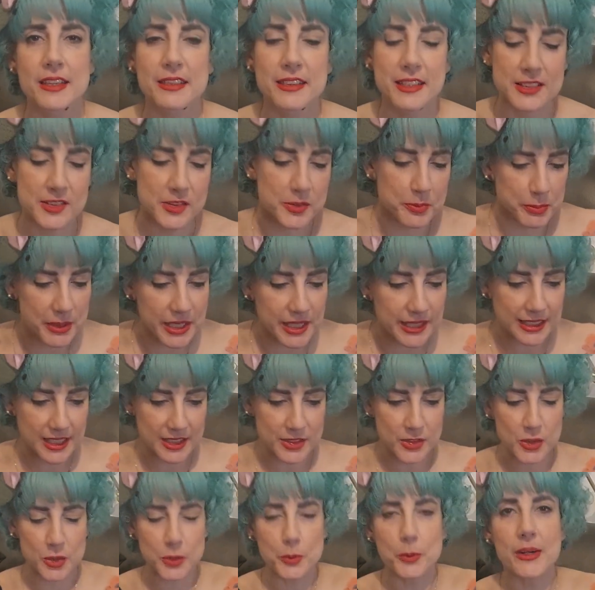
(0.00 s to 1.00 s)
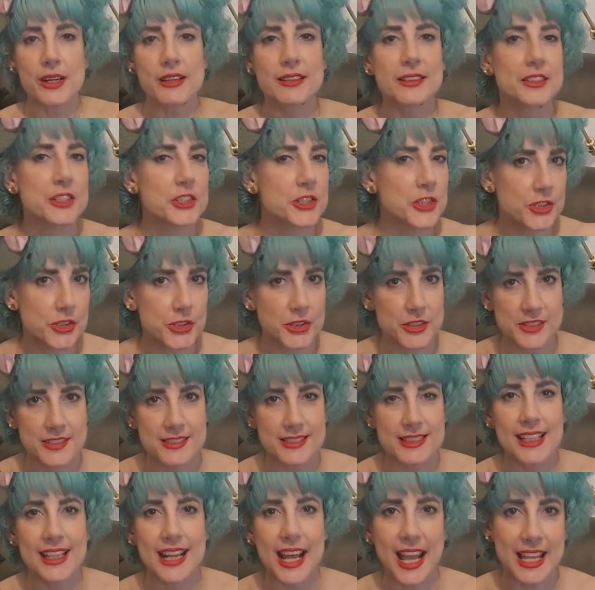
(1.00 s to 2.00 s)
These big and square
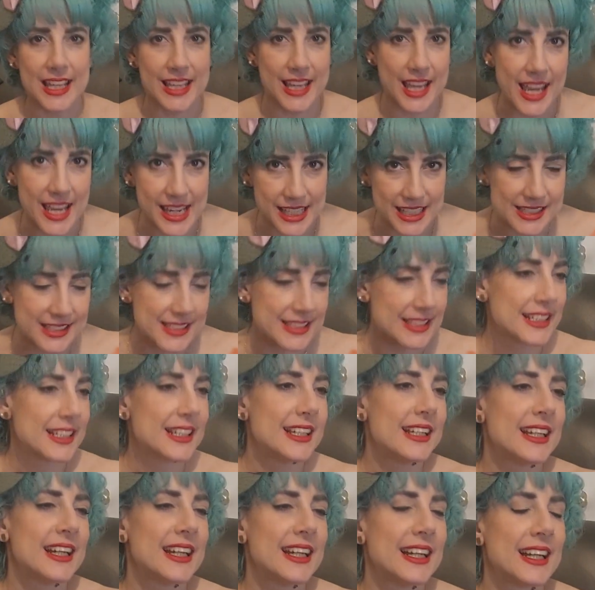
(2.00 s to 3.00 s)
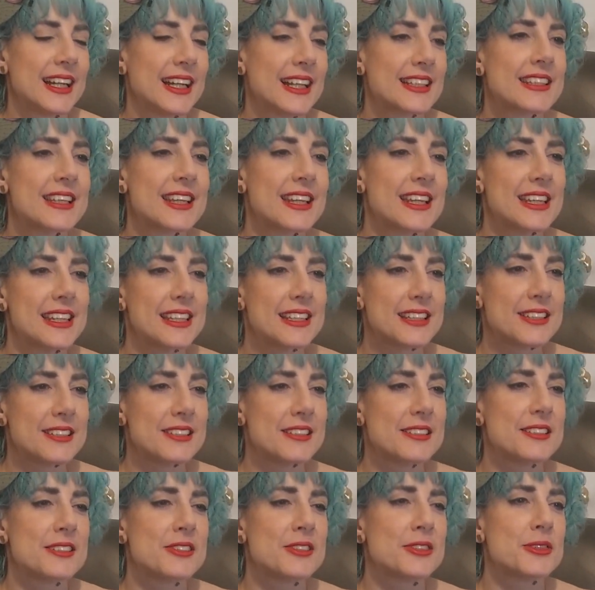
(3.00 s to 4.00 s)
t-shirts that I hate, they
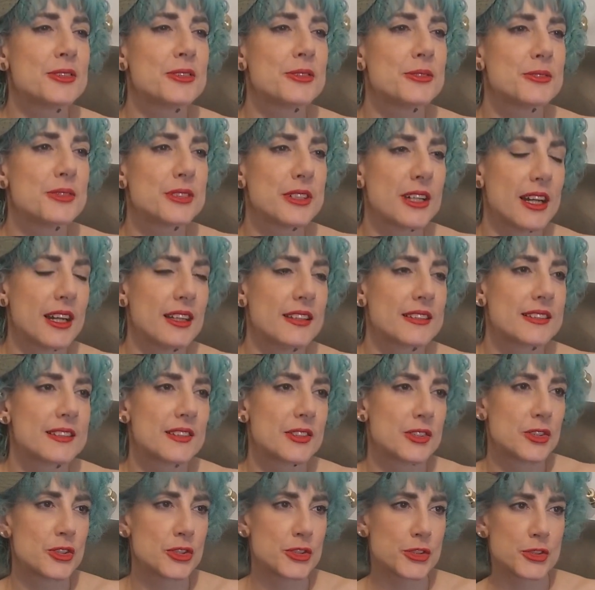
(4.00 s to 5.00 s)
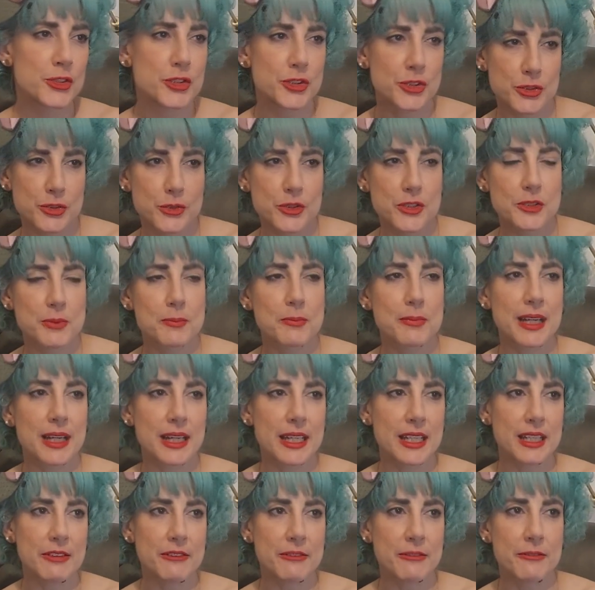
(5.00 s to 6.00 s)
do not suit
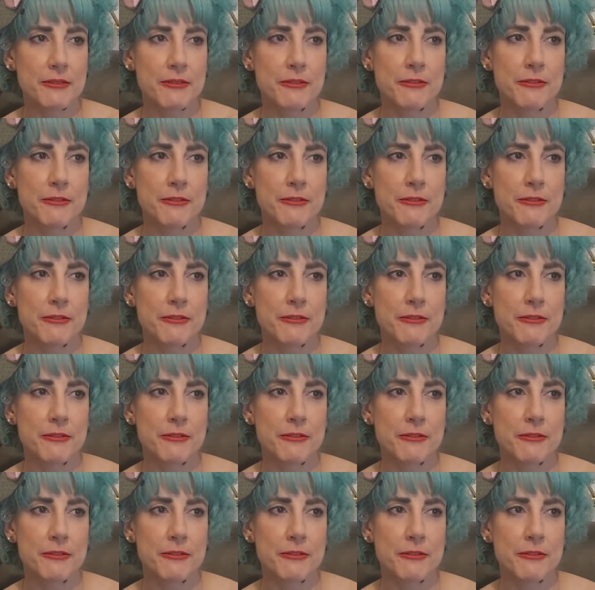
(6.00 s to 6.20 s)
my